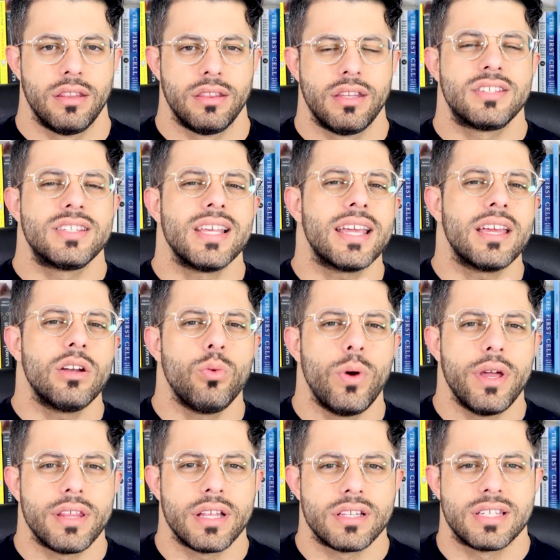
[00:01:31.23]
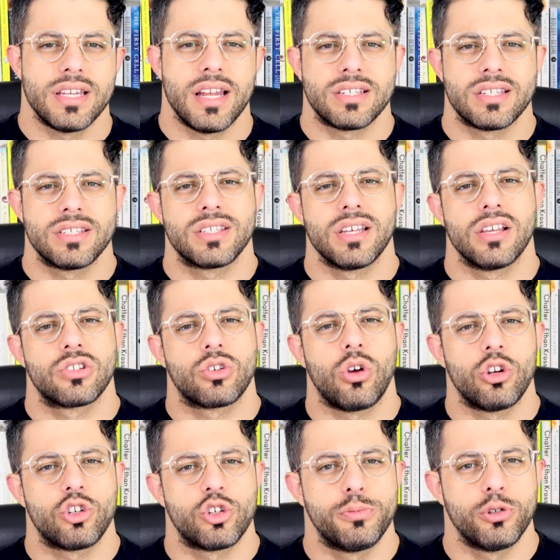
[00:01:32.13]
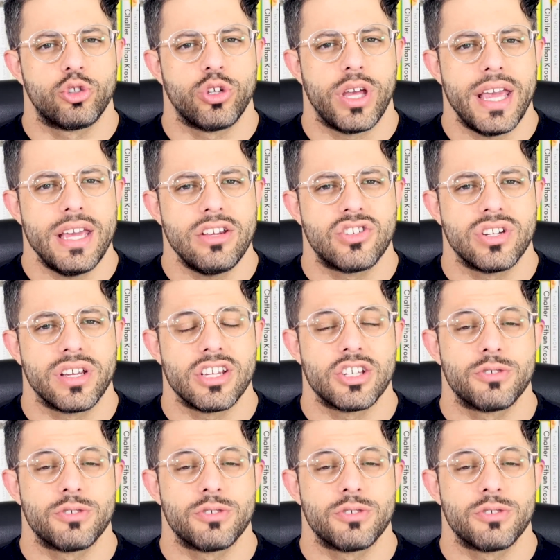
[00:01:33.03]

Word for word: The second way that senescent cells contribute to aging